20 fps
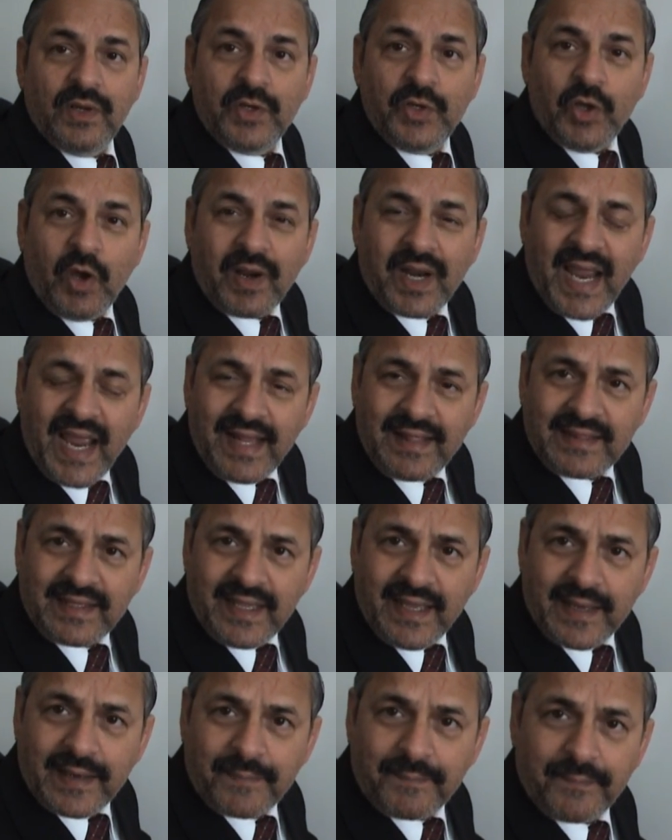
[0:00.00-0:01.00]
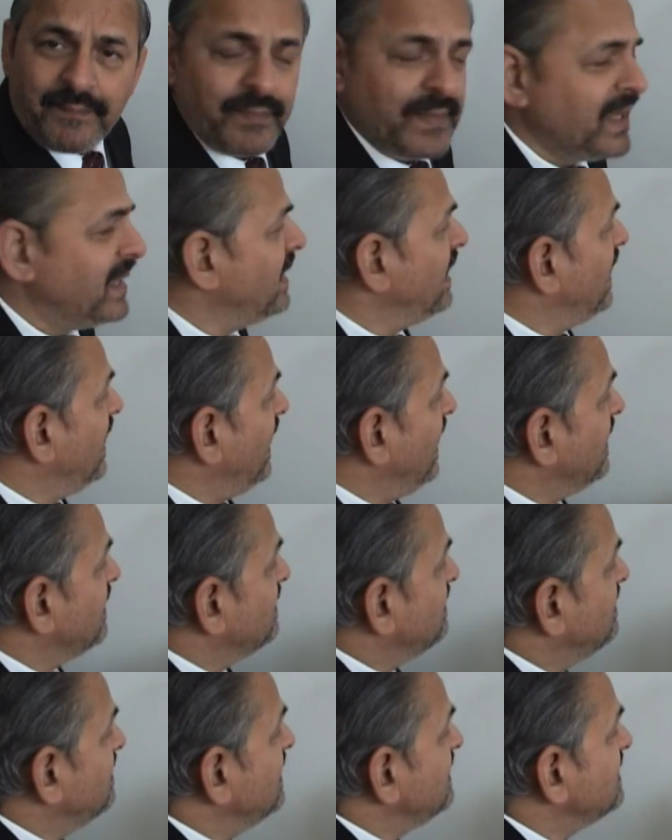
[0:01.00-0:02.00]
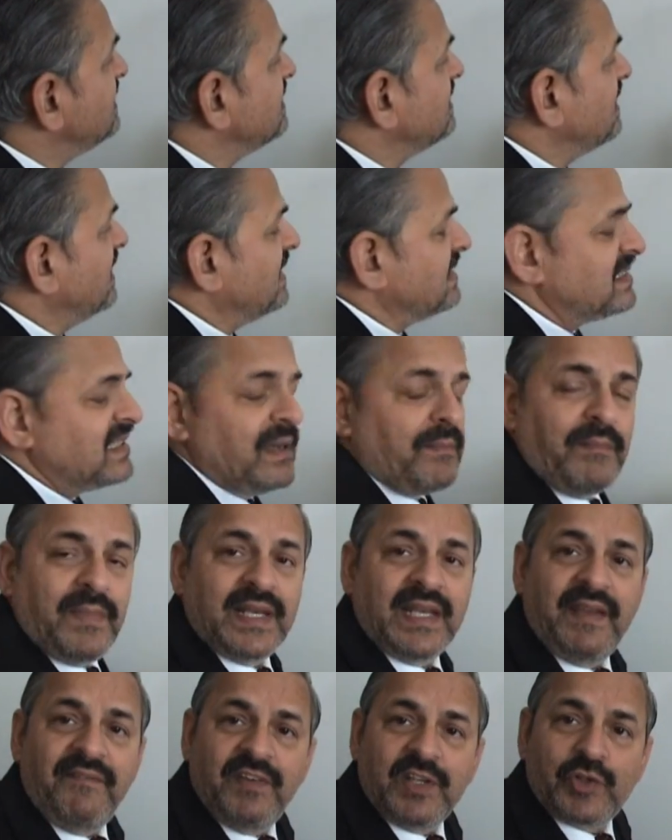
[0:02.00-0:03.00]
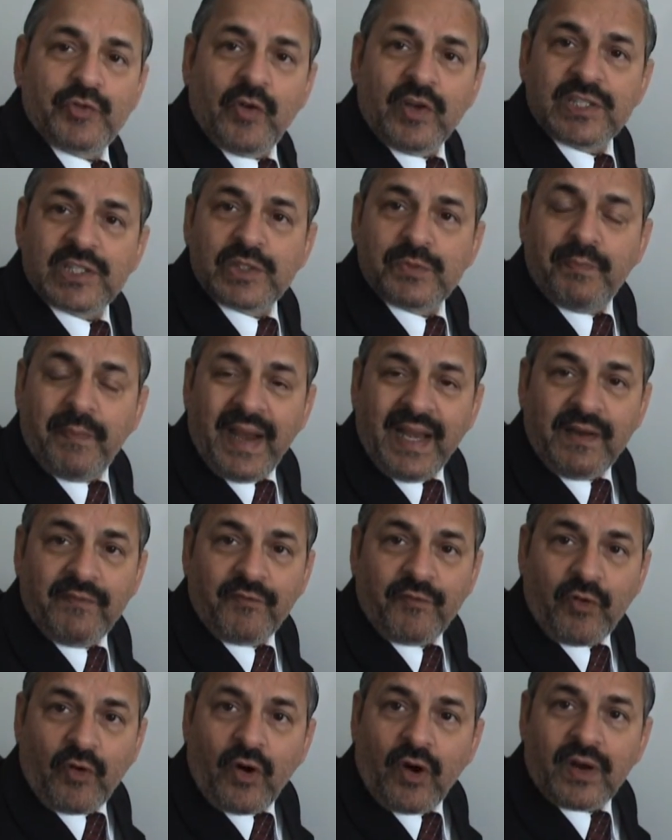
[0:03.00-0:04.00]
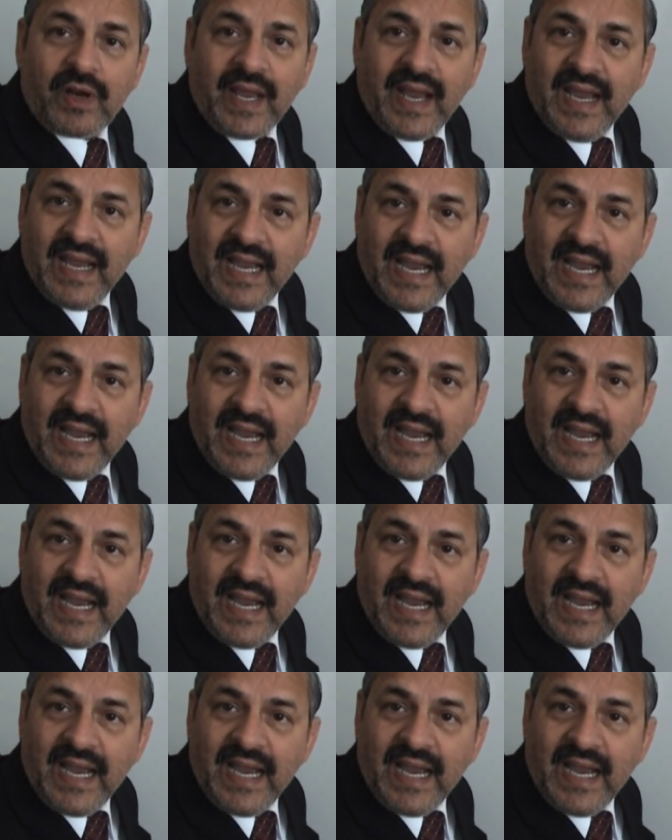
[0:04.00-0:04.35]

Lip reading: your healthcare, and this is the money which was spent for